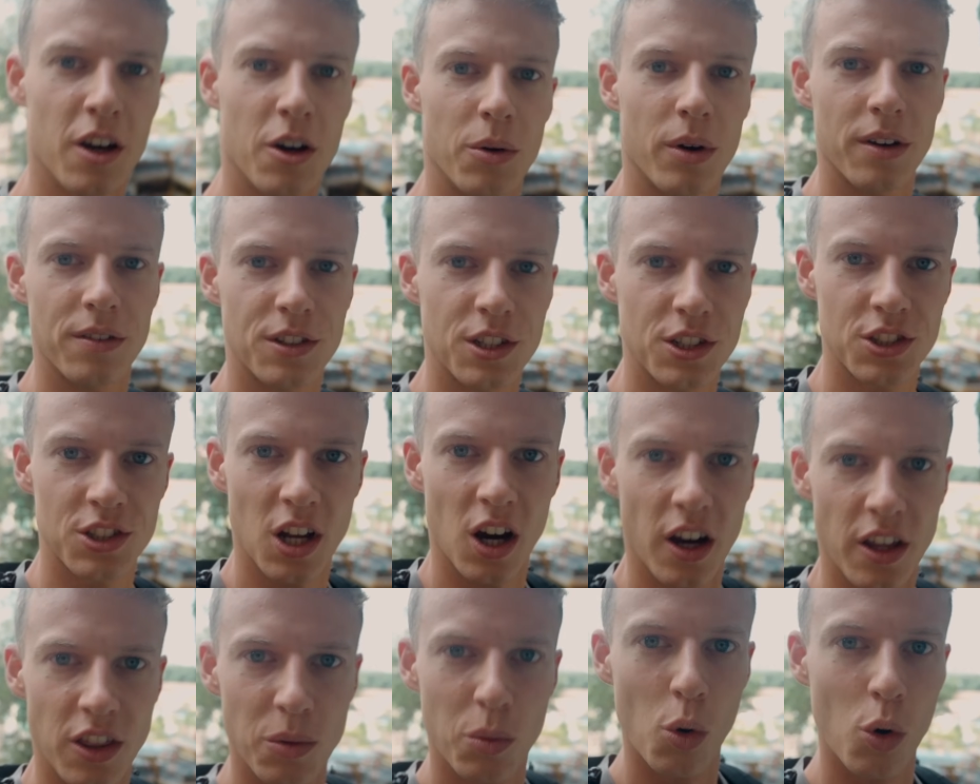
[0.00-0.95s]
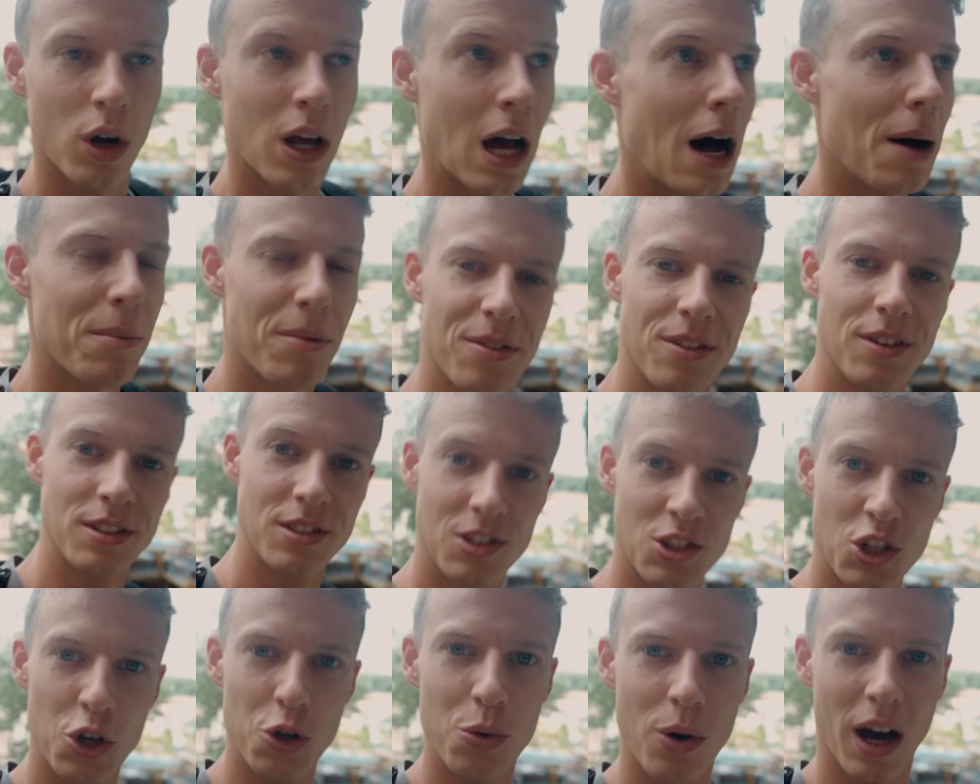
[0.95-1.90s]
We've just started the walk up. There's
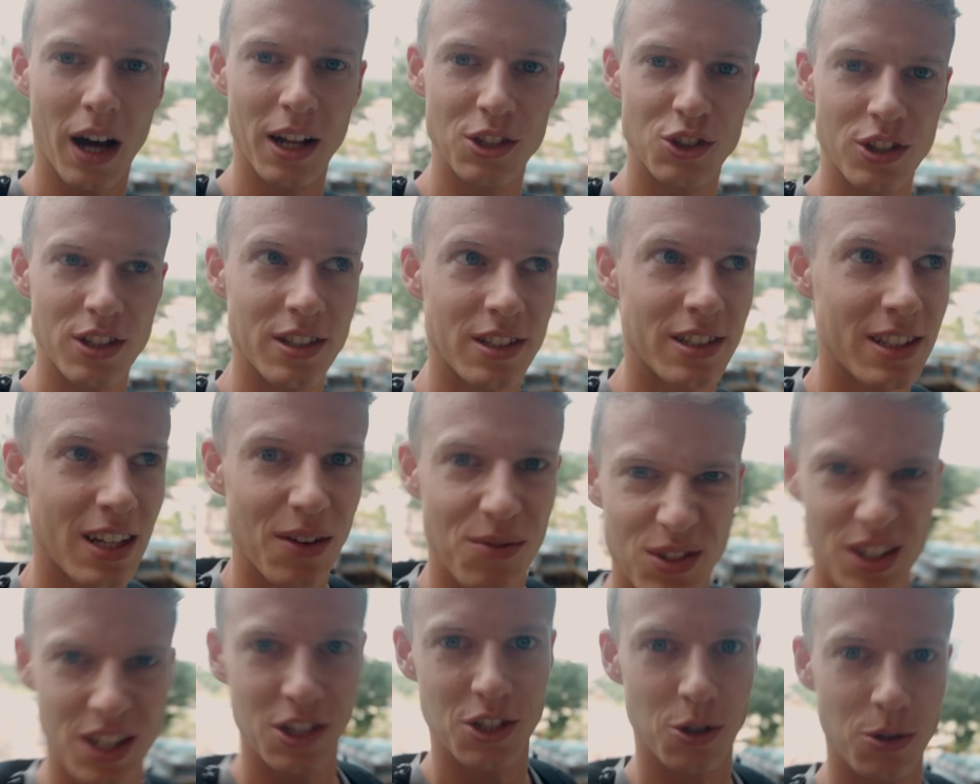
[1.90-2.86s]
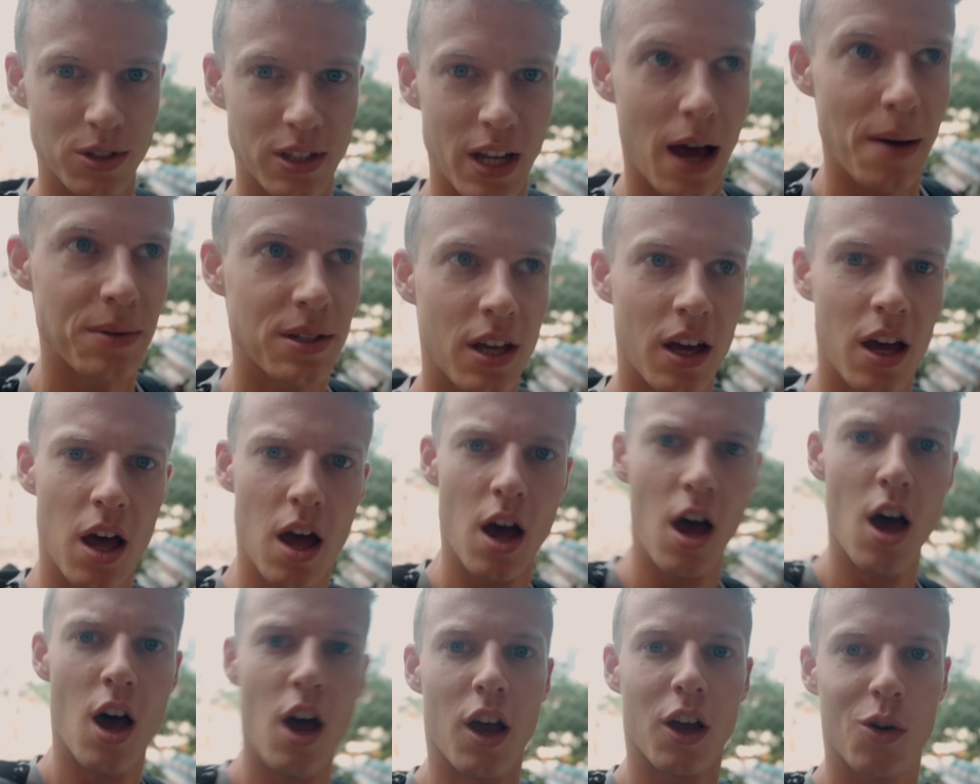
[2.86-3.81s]
272 steps.
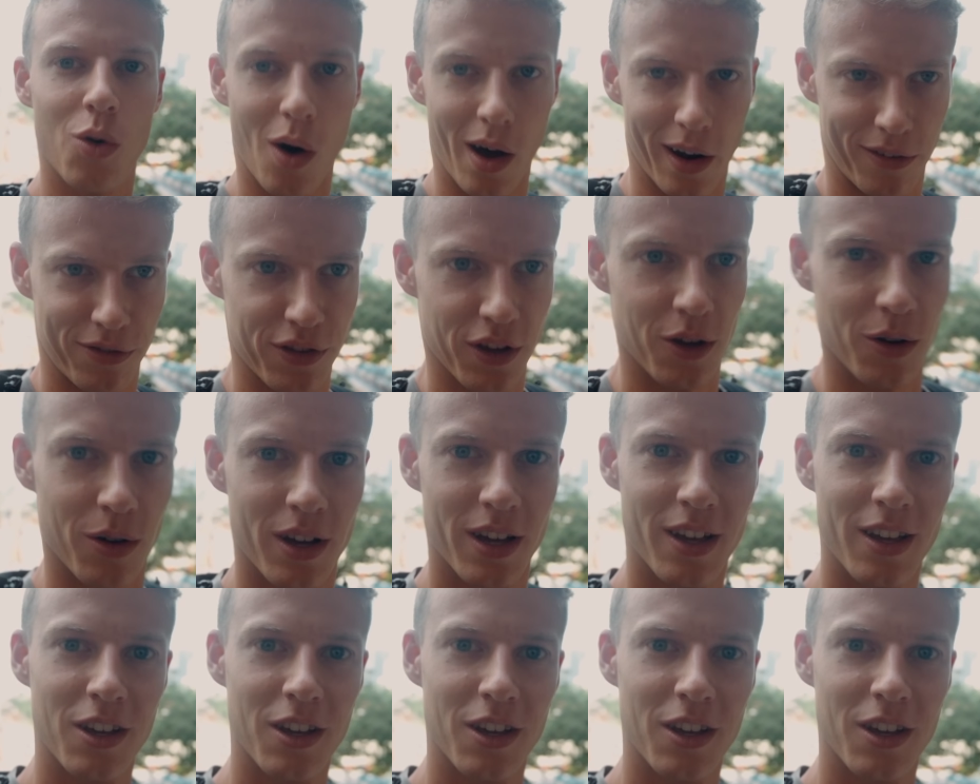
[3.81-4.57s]
Quite a few.